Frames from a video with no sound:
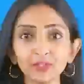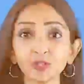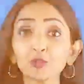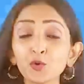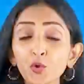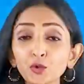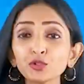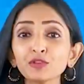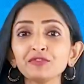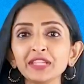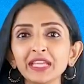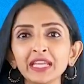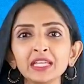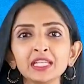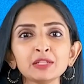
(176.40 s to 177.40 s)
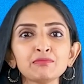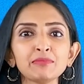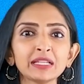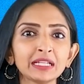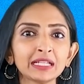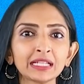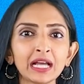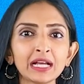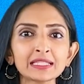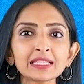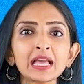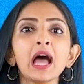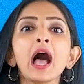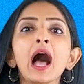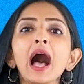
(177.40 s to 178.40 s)
growth of the Indian middle class
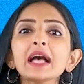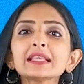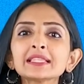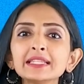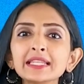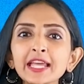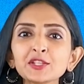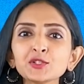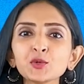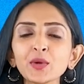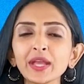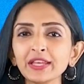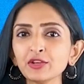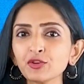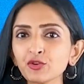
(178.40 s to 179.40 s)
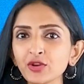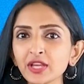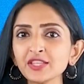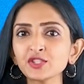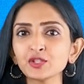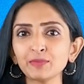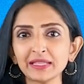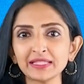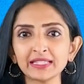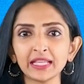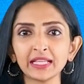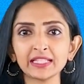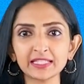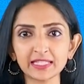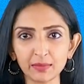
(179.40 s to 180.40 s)
has led to increased domestic
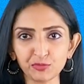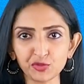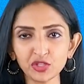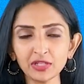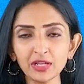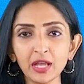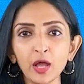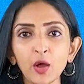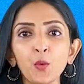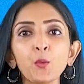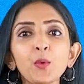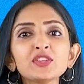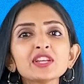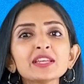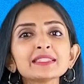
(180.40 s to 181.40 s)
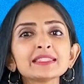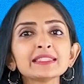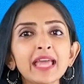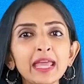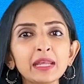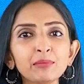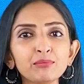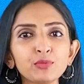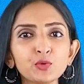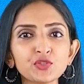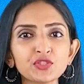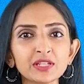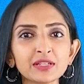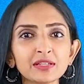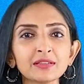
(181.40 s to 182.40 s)
consumption, which has then boosted